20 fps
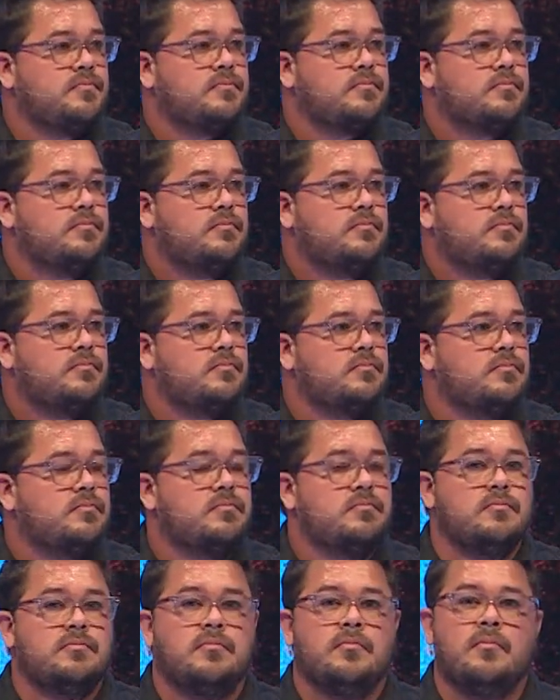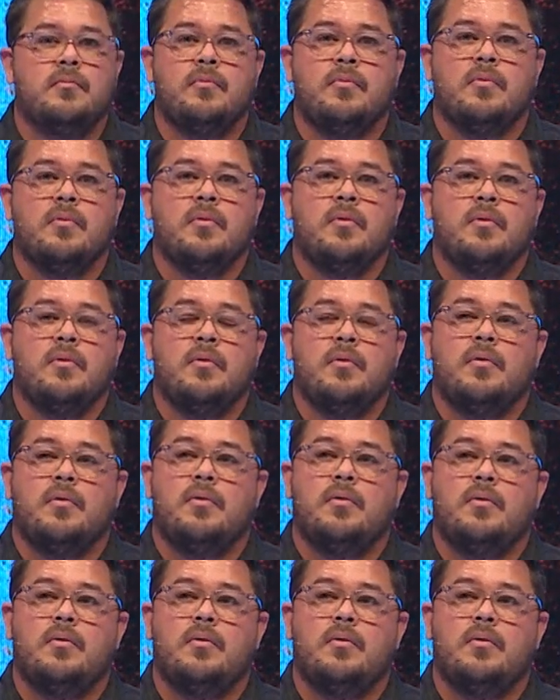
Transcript: (silence)